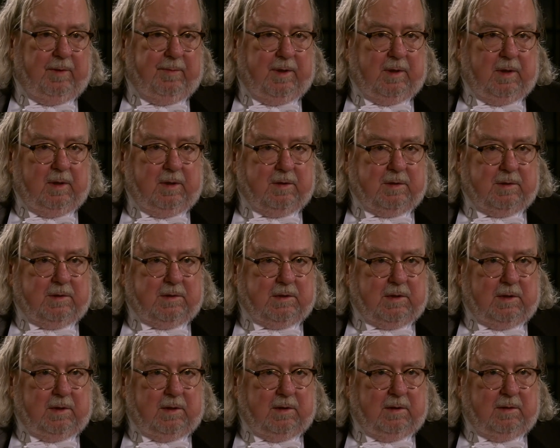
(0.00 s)
I mean,
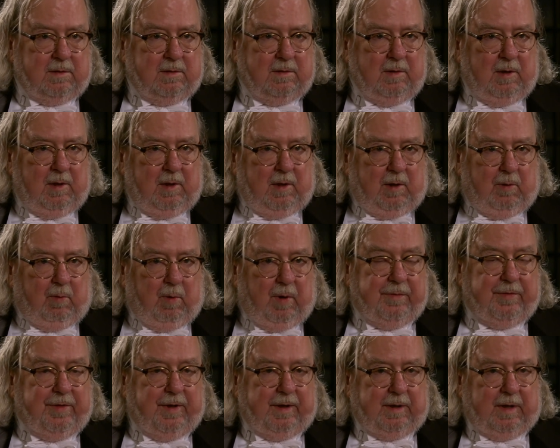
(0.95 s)
it's
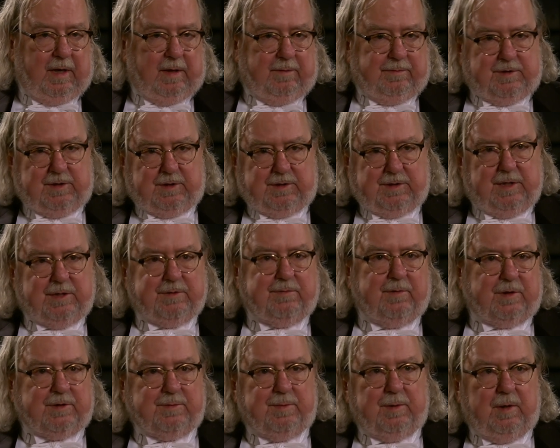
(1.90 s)
one thing to have
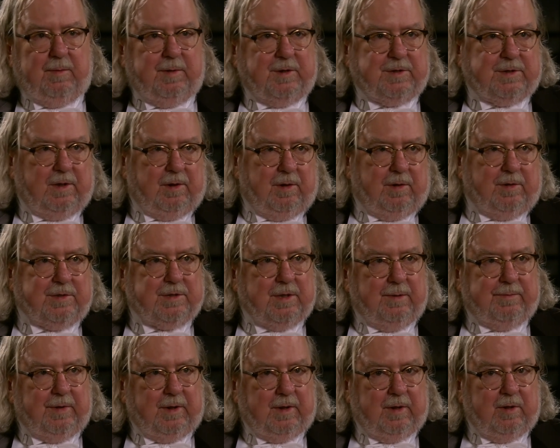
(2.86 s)
successful experiments and learn
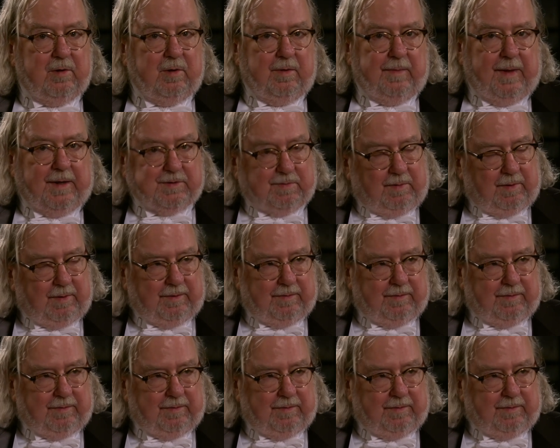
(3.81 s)
something new, and that's